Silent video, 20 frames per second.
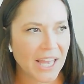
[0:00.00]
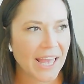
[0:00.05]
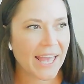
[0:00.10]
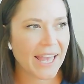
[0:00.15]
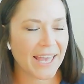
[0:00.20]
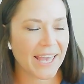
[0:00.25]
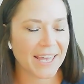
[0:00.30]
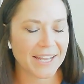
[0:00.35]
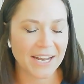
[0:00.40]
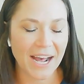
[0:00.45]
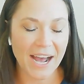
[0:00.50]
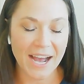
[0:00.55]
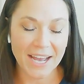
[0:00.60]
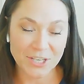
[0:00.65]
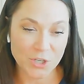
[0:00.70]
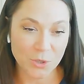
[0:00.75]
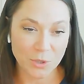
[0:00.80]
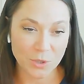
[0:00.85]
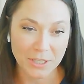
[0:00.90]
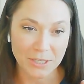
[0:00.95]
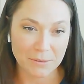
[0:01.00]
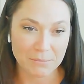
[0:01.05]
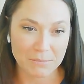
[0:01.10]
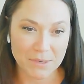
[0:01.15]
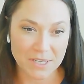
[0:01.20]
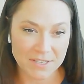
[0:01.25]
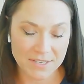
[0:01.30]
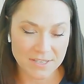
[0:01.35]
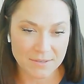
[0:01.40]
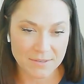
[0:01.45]
And I totally
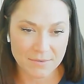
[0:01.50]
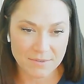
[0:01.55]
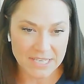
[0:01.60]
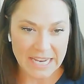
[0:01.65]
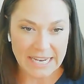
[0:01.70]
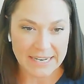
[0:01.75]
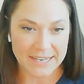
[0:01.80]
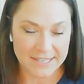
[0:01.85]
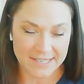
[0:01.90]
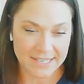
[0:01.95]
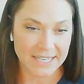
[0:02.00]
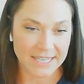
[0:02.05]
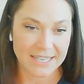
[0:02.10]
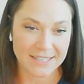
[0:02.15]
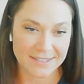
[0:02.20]
missed Tennessee,